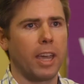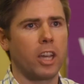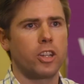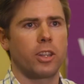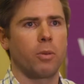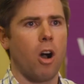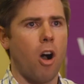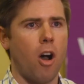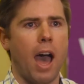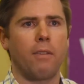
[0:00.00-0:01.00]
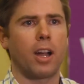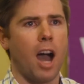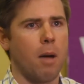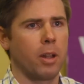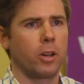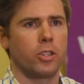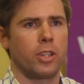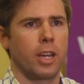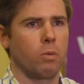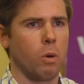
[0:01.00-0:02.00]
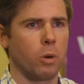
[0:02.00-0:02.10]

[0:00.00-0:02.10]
making sure that we all have a common understanding of